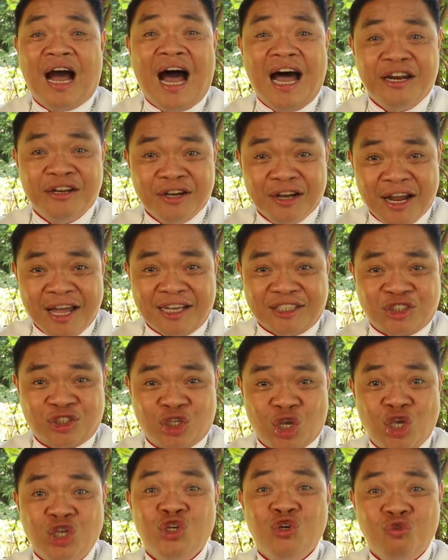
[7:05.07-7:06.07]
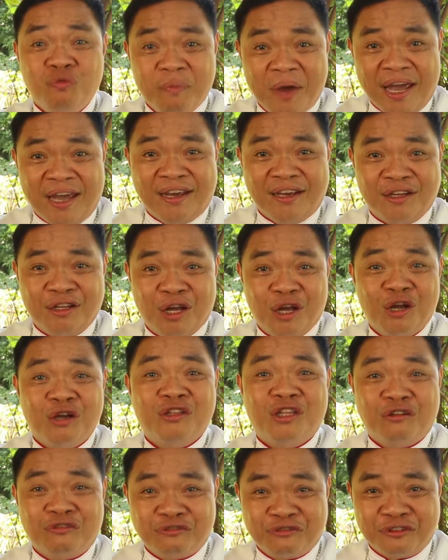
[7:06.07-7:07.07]
unless you
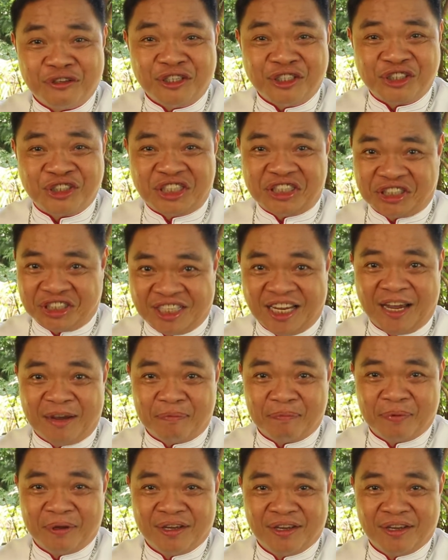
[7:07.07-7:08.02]
make the first step.